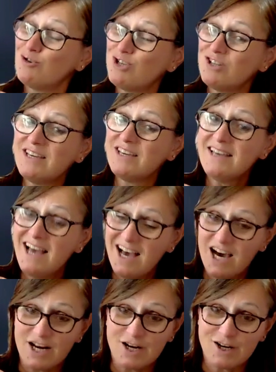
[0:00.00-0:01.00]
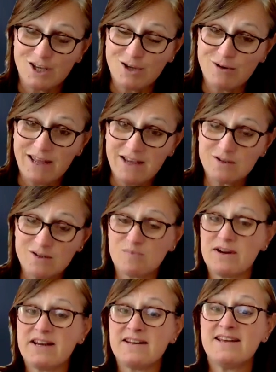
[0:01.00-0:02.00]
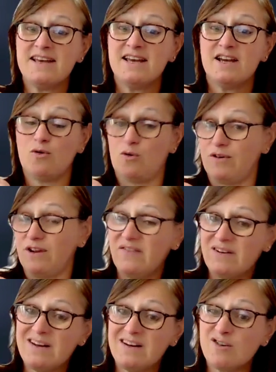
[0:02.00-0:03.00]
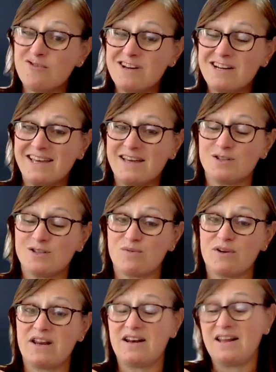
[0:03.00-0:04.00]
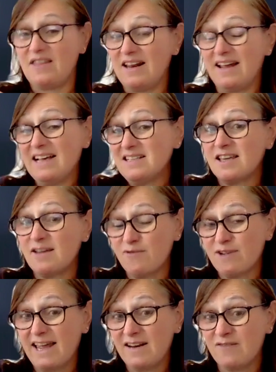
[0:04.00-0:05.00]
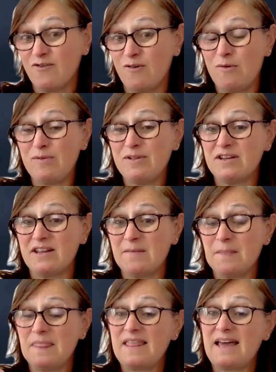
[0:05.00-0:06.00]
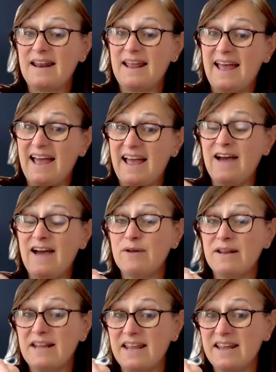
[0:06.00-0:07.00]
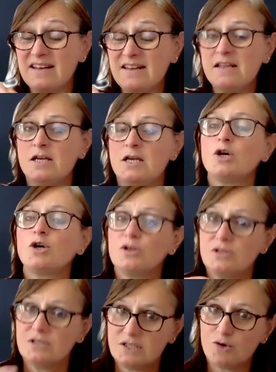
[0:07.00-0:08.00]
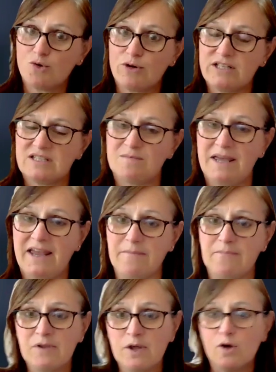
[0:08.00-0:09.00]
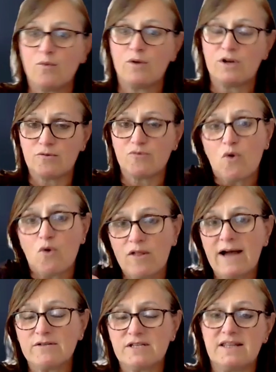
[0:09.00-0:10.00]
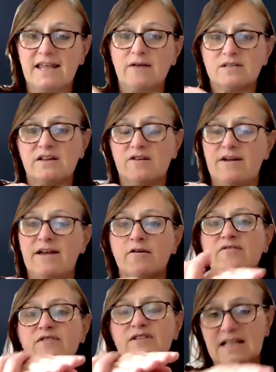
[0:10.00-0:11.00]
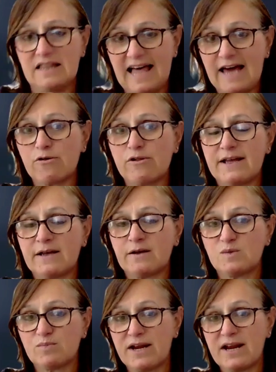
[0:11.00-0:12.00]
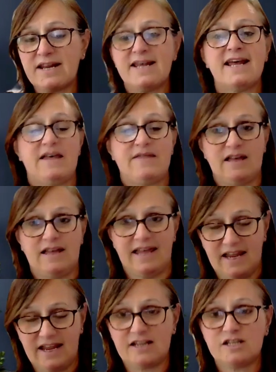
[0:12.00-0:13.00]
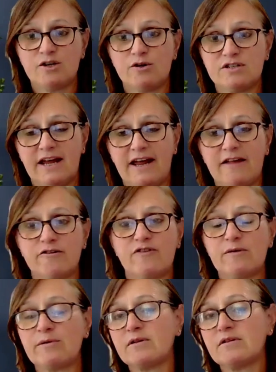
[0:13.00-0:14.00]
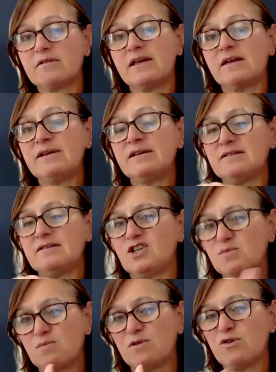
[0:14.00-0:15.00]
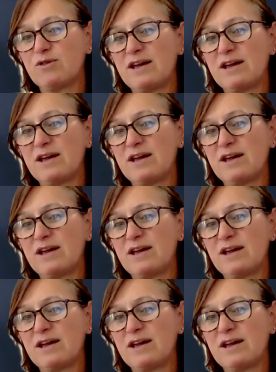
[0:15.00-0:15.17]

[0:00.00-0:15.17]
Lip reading: Usually on an acute ankle sprain or even on a chronic ankle sprain that hasn't regained full mobility, that out and in still creates some pain. When you roll out to the outside of your ankle, if it's a lateral ankle sprain and that anterior talofibular ligament just